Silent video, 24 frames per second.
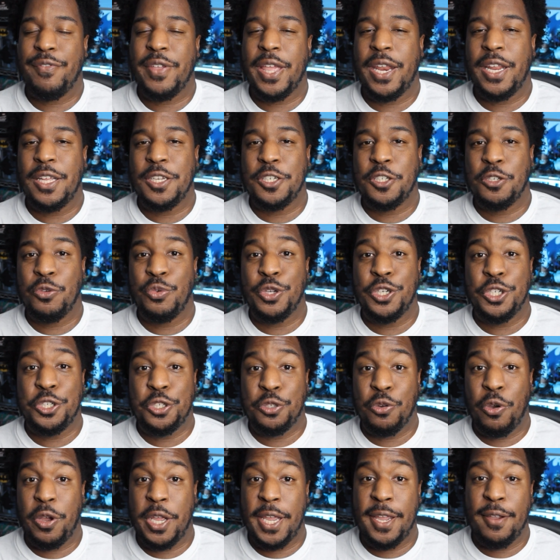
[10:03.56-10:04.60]
of getting to
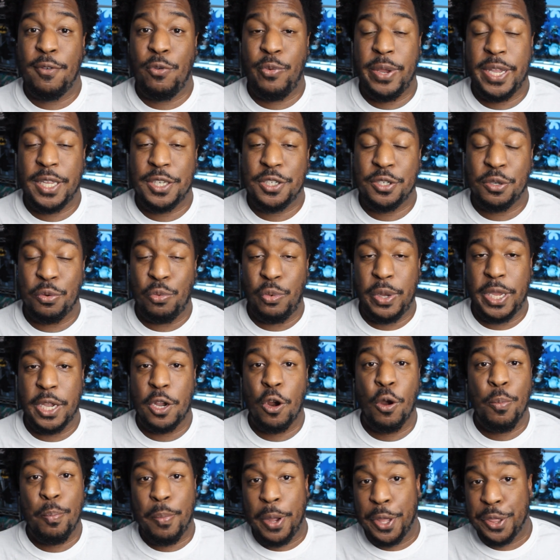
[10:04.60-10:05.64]
enjoy it week to
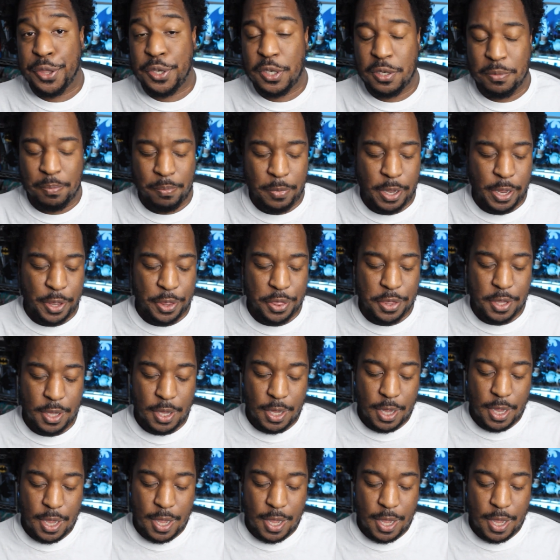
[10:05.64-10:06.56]
week or month to month,